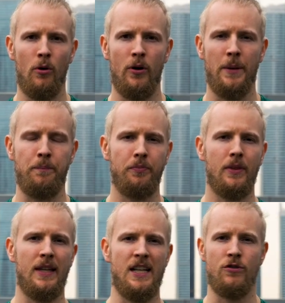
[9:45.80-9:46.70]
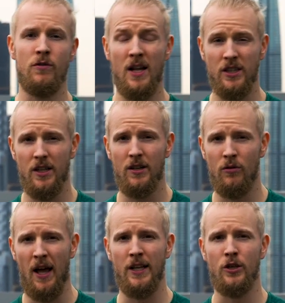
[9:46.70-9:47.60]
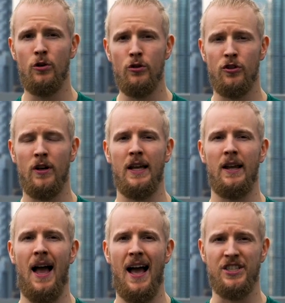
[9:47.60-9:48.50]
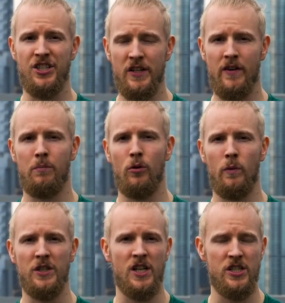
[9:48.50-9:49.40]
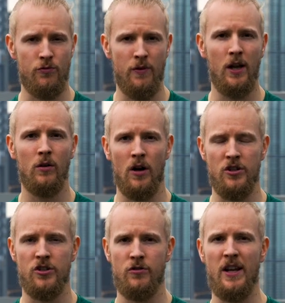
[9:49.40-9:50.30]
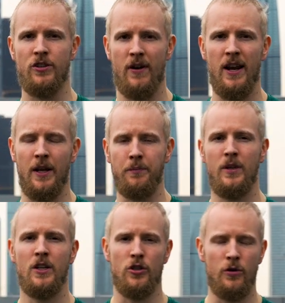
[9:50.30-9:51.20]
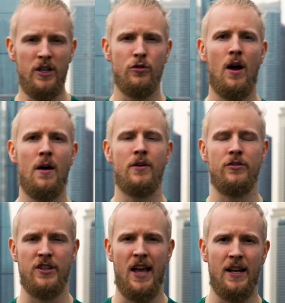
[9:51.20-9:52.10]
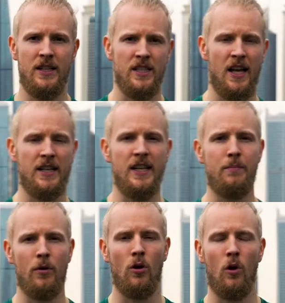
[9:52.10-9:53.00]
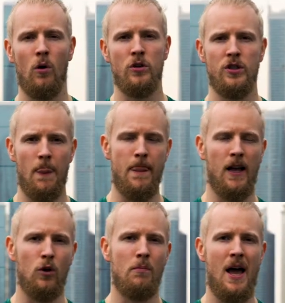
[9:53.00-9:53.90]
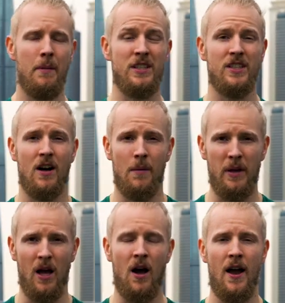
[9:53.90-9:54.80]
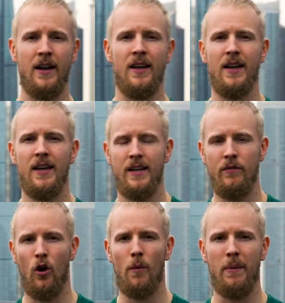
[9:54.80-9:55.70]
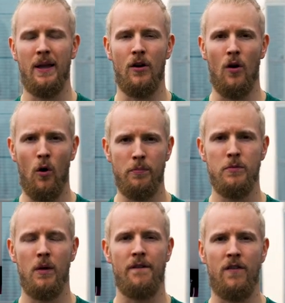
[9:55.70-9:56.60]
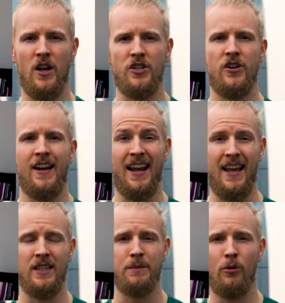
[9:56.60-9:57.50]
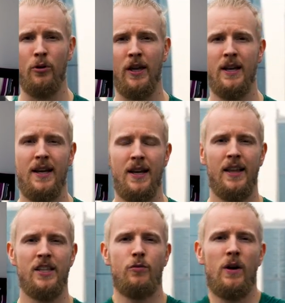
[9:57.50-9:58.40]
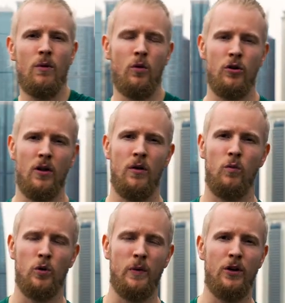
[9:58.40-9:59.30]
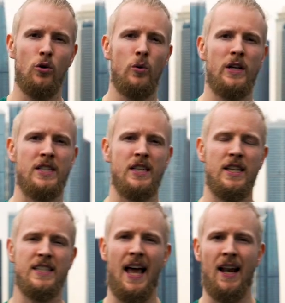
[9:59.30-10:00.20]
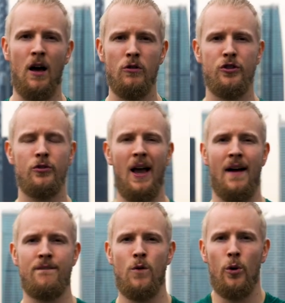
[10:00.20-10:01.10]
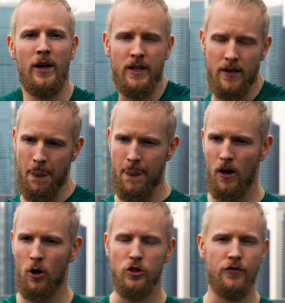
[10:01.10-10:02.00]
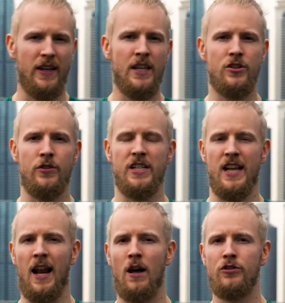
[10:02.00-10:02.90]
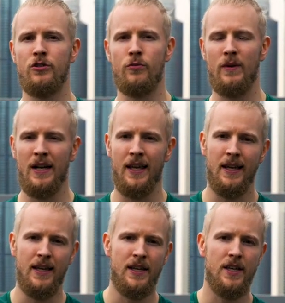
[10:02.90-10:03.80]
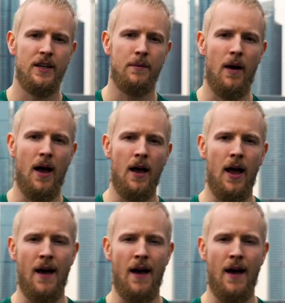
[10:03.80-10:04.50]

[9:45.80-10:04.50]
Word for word: body that is not like usually achievable with just regular strength training. So you need to understand these like deeper laws and commandments that are behind developing an optimally functioning and healthy body. And this really what, uh, what we do is that this allows you to avoid lots of injuries, allows you to really uh,